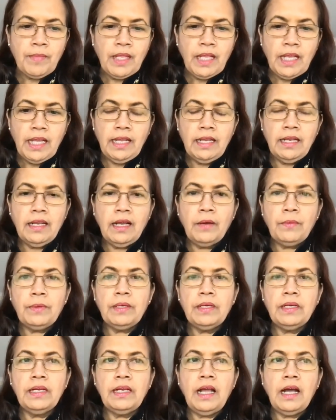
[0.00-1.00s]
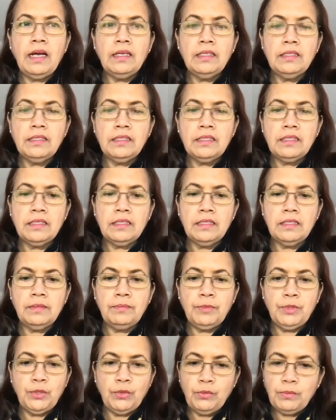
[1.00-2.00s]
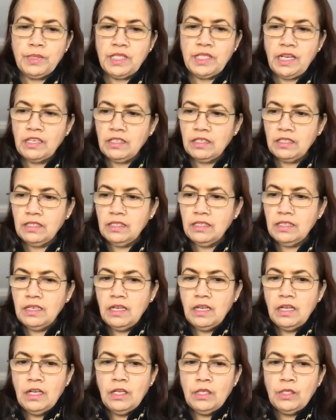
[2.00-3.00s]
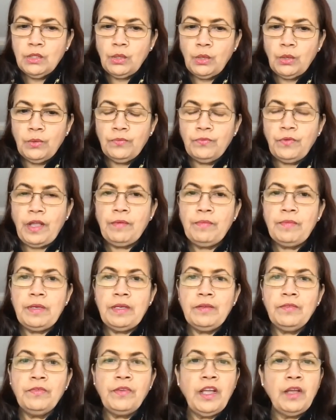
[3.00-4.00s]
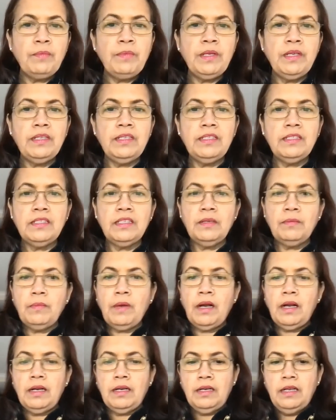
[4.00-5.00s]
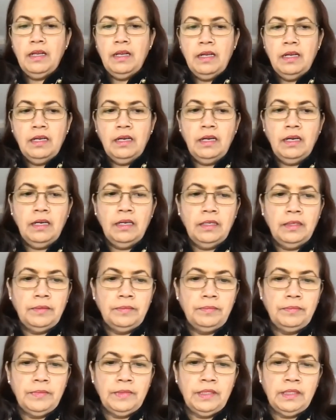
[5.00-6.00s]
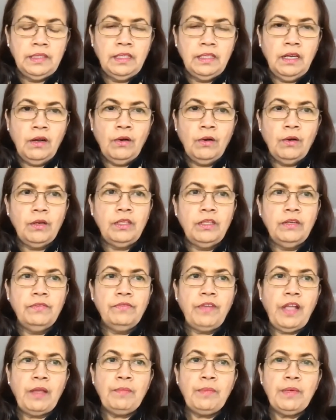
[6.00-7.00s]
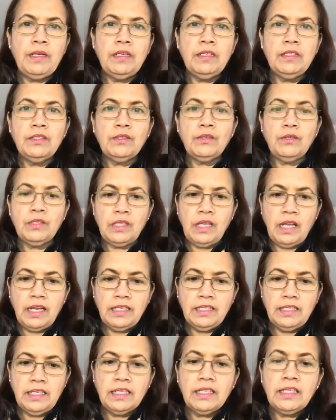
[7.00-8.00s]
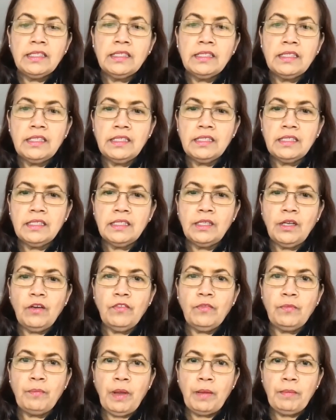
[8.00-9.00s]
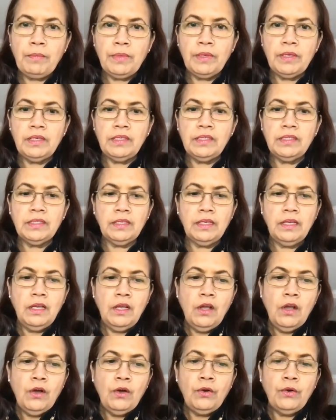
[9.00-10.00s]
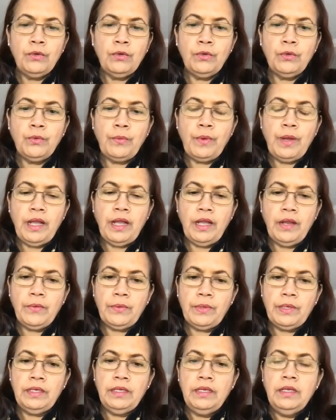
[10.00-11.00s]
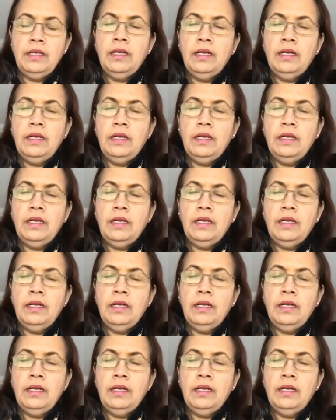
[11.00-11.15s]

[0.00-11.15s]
in our last Zoom session. So Fabianism or the Fabian Society consisted of members who were